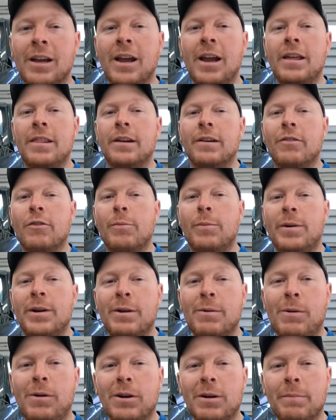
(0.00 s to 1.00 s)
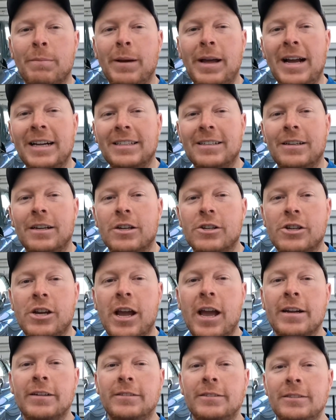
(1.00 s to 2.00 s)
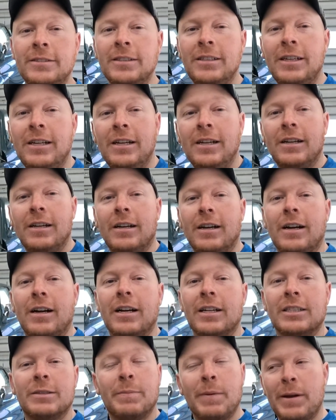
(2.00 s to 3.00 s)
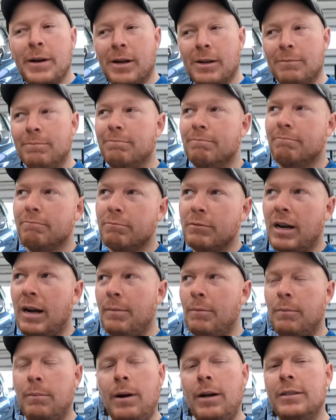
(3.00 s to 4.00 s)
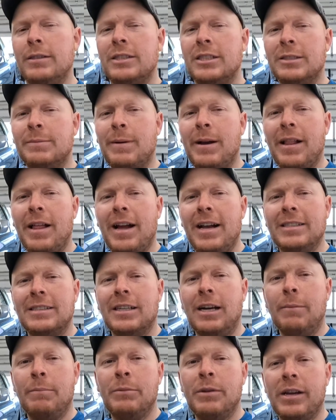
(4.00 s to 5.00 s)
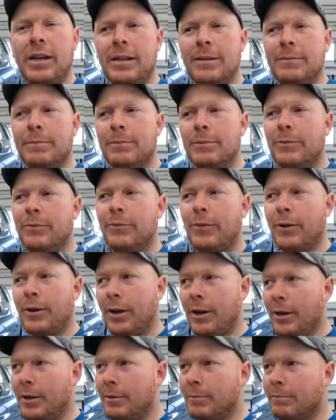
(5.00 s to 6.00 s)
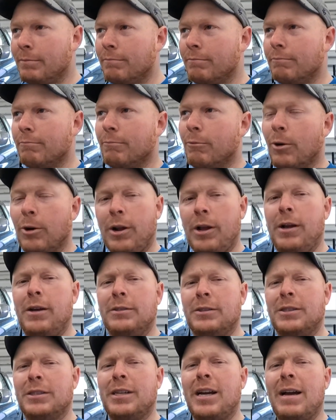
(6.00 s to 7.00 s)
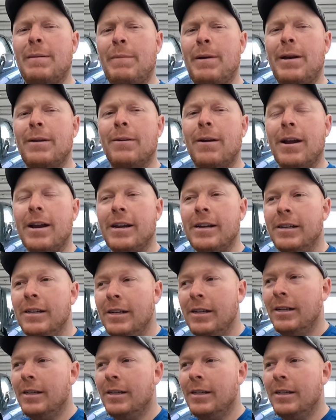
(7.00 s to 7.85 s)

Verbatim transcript: Hey there everybody, welcome back to the channel. Uh, it's been a couple months since my last update, figuring where the hell's this guy been, right?